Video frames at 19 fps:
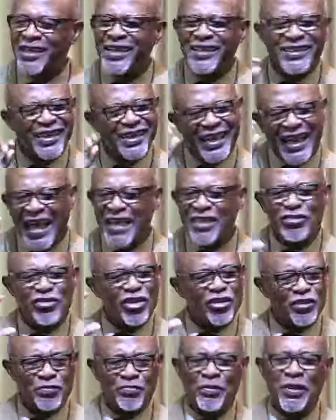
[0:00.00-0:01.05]
The light
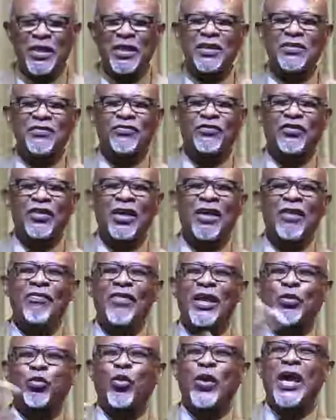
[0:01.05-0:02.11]
just means
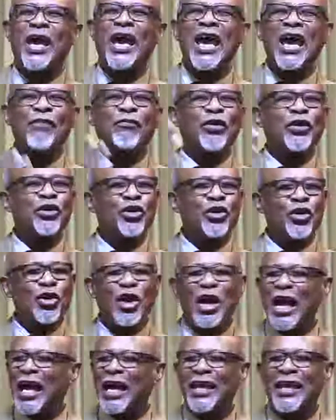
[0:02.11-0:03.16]
that wherever
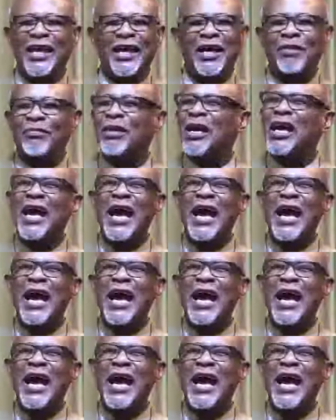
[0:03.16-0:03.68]
I am,